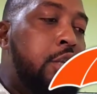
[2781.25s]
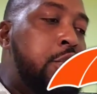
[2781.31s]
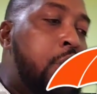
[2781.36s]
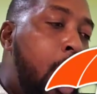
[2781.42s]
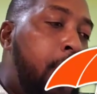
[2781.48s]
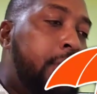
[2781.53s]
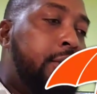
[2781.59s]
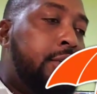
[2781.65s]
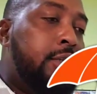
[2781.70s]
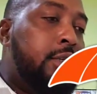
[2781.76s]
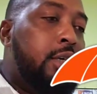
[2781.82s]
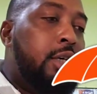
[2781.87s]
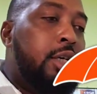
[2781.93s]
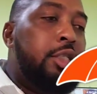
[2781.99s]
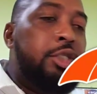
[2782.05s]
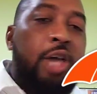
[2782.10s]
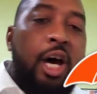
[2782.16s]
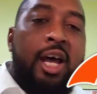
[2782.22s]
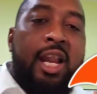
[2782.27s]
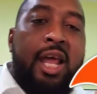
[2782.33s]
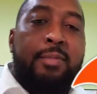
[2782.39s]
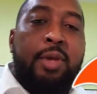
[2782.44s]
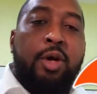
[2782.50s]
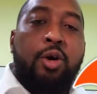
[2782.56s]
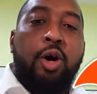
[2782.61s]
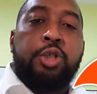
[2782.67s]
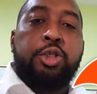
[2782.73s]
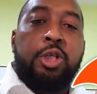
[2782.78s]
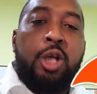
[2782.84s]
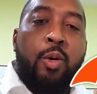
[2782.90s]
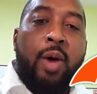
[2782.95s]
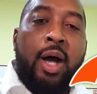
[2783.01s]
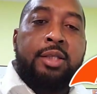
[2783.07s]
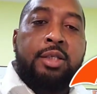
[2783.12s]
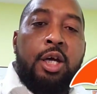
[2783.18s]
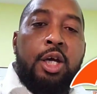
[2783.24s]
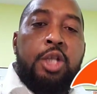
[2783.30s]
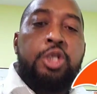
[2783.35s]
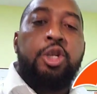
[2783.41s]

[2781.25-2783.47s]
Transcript: None. None of them. Because you know what?